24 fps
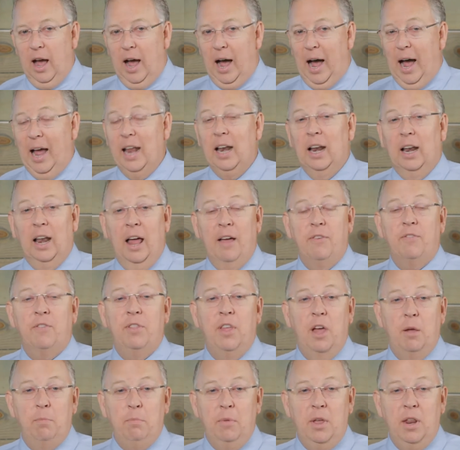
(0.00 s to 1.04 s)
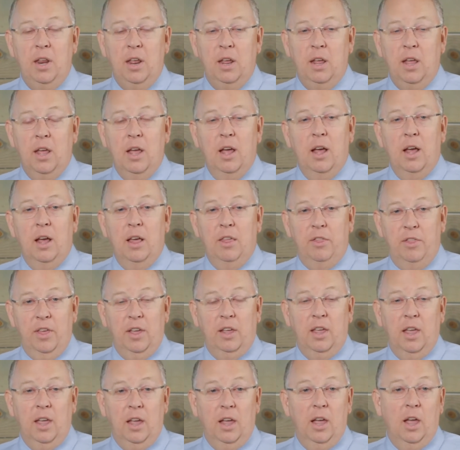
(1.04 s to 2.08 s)
I left that meeting
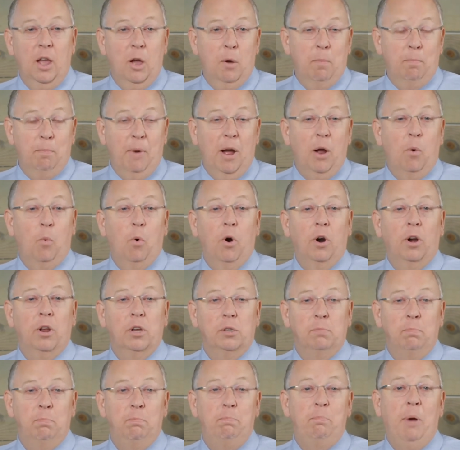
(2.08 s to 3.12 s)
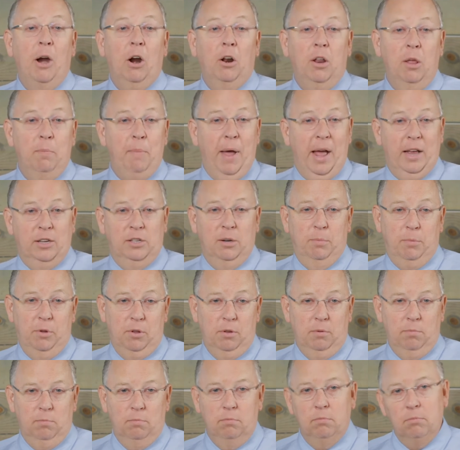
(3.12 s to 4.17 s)
thinking my work is barely passable
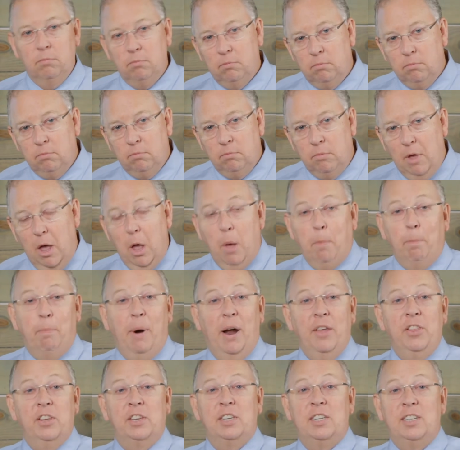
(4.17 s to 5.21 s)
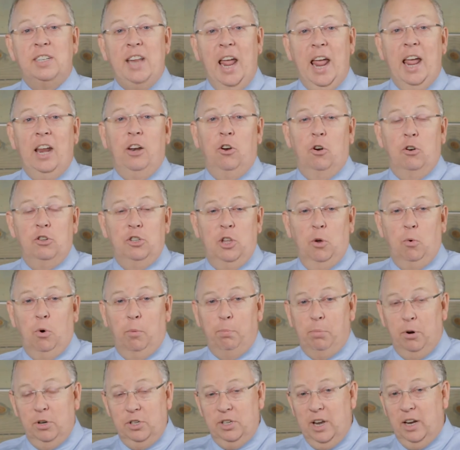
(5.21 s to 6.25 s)
by the standards that were
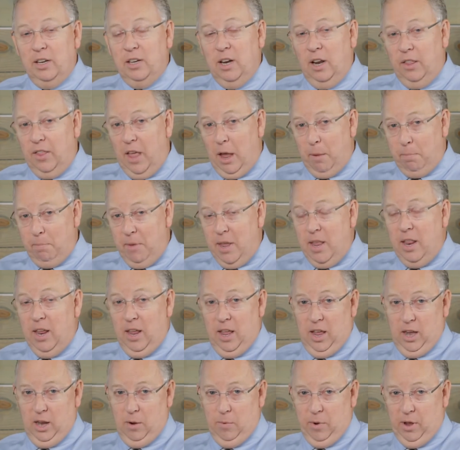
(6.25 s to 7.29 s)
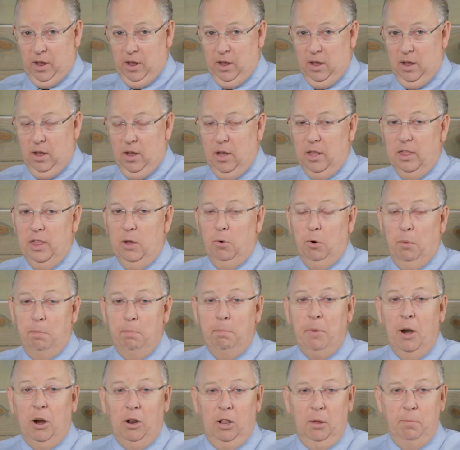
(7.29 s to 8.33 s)
presented at that meeting anyway, they were
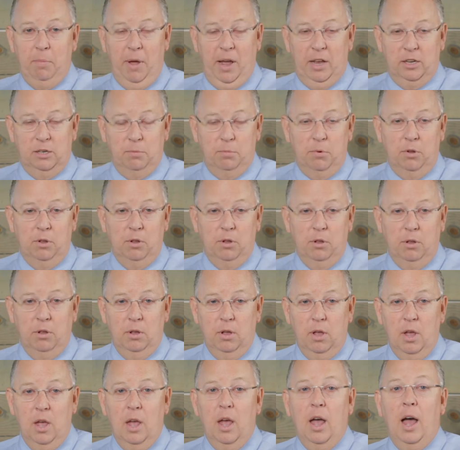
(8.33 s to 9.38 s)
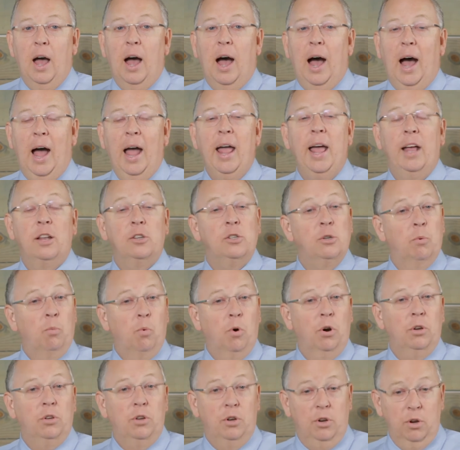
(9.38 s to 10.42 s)
barely passable. I had some
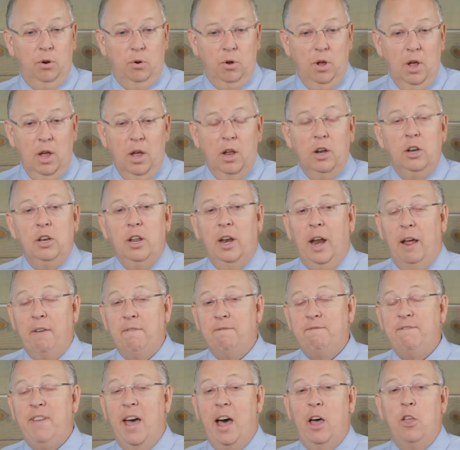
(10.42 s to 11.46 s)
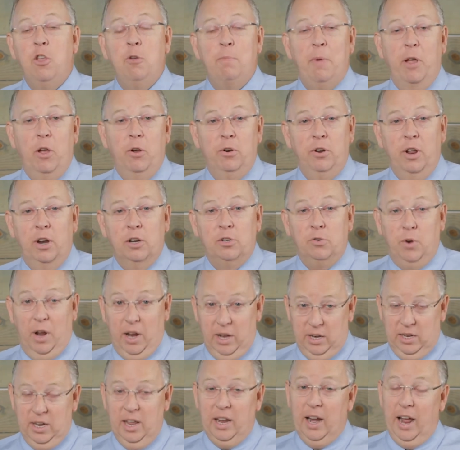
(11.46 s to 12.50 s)
work to do. Did I value my own dentistry? I
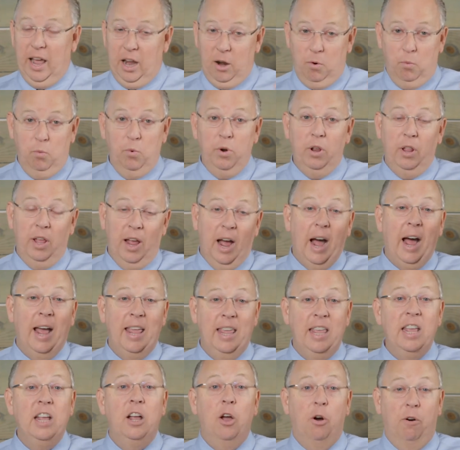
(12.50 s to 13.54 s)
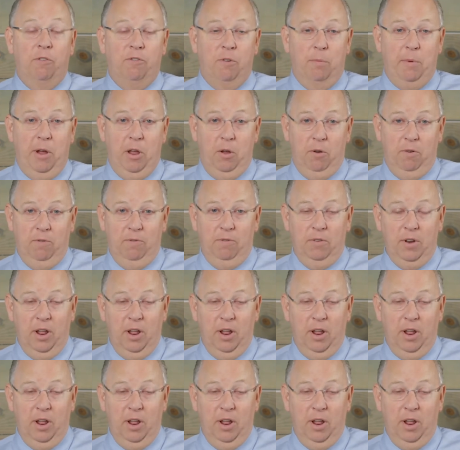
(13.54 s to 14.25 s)
did. I had a really high ego for my own